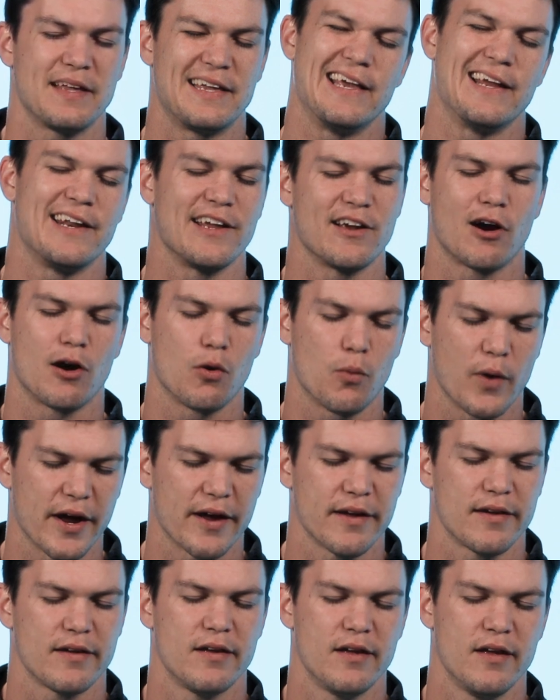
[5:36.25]
getting our
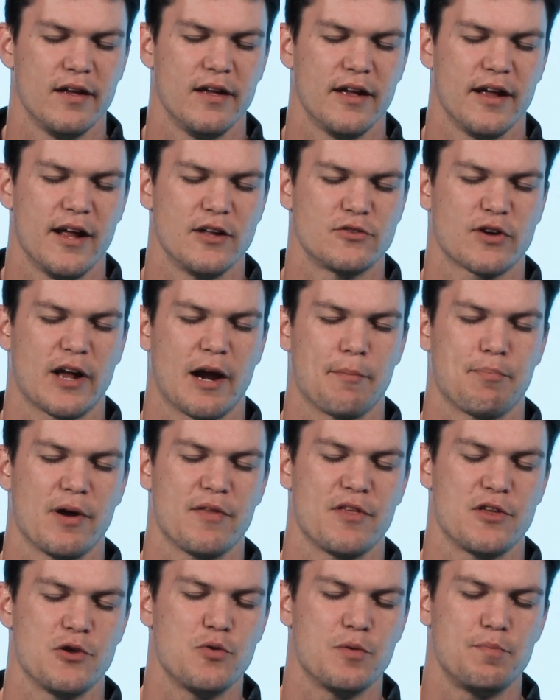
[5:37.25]
way. And so God, I
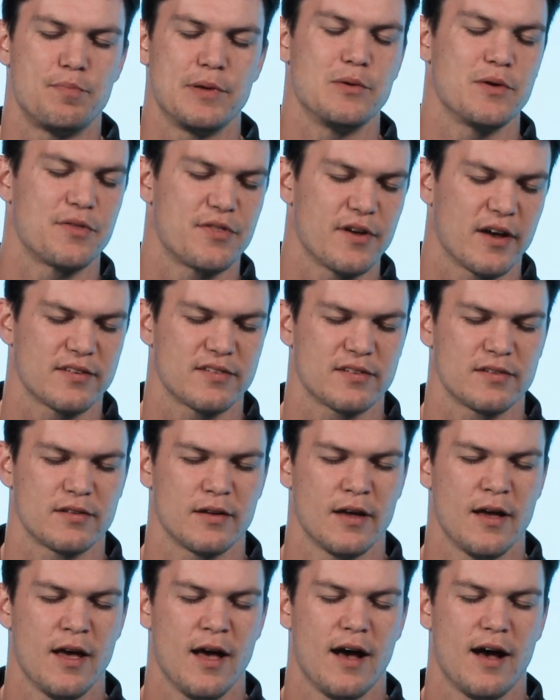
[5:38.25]
pray that you would be with
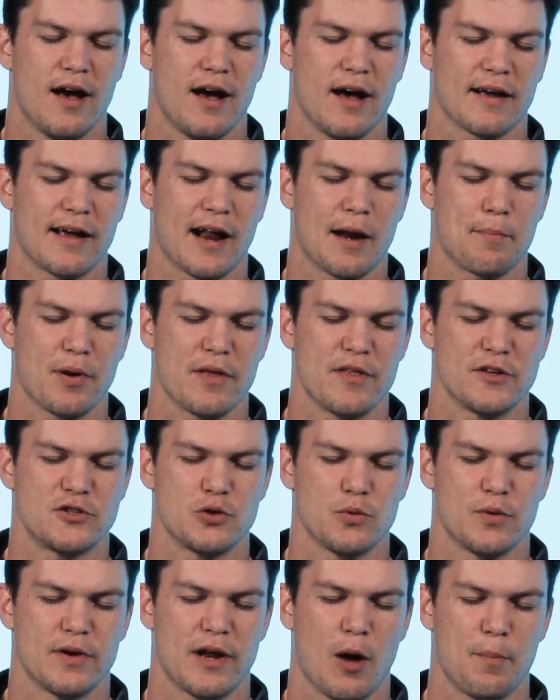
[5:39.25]
us. God, I pray that
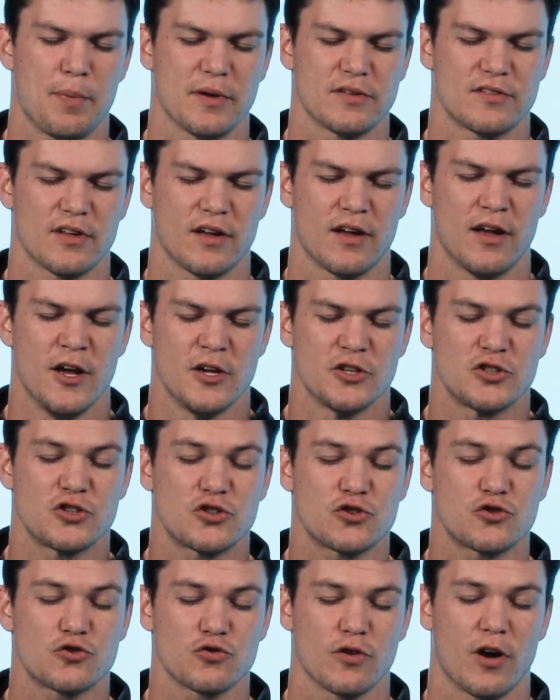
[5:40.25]
you would help us to
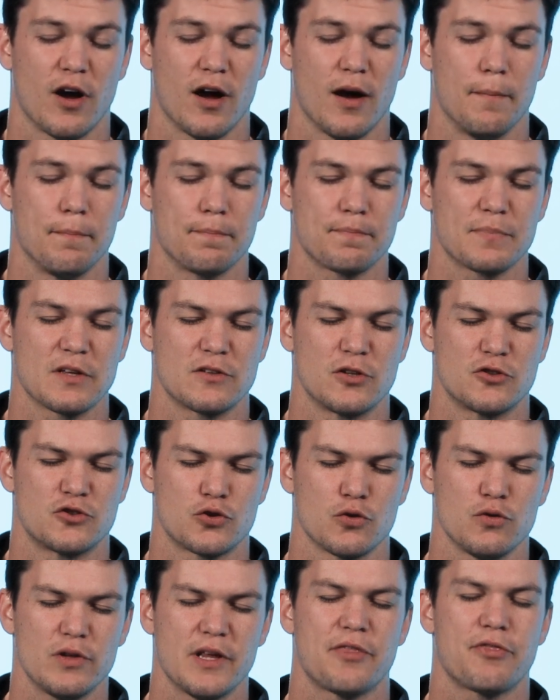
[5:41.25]

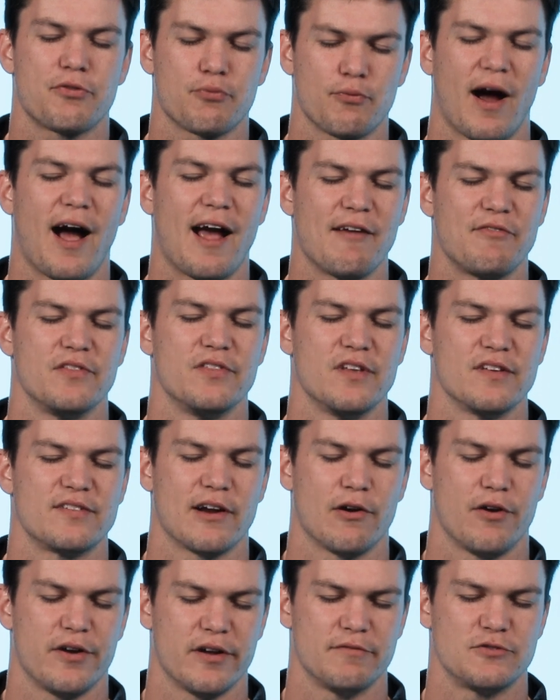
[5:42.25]
truly thrive in this
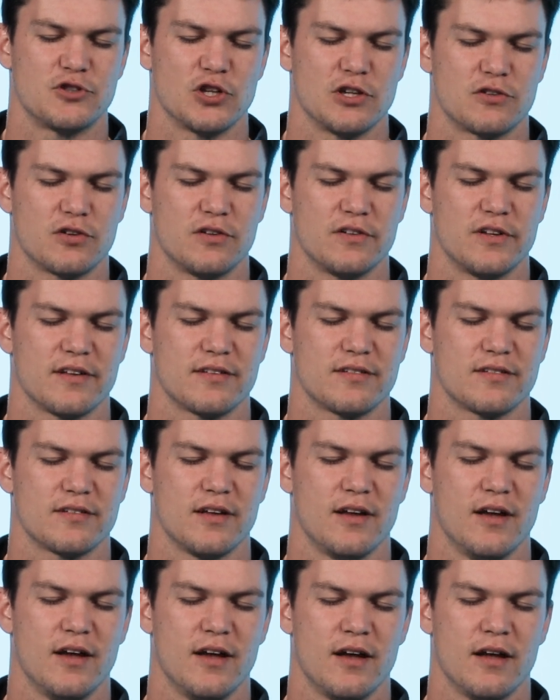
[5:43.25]
area of gentleness.
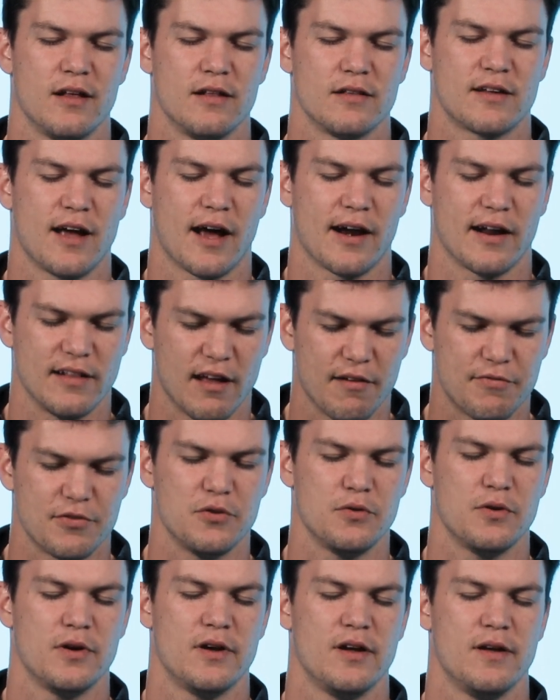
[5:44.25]
God, I love
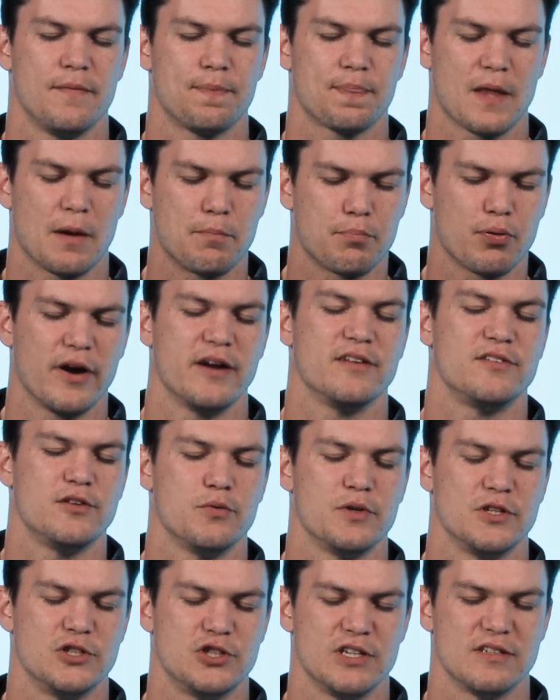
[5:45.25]
you. I praise
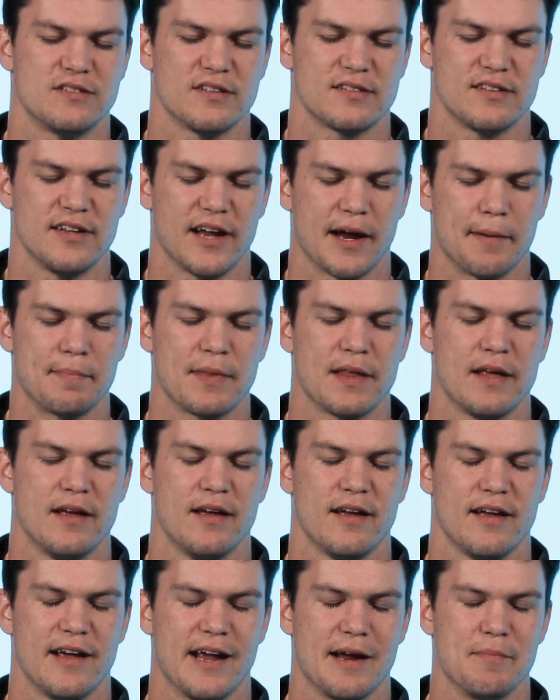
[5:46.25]
you in Jesus' name.
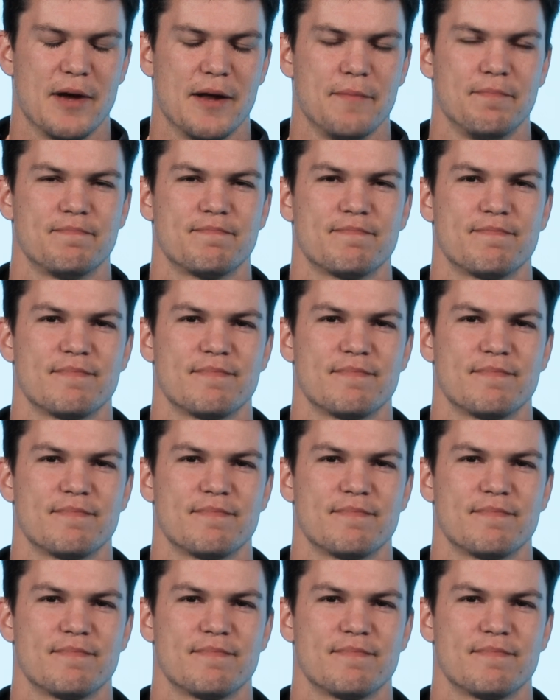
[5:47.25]
Amen.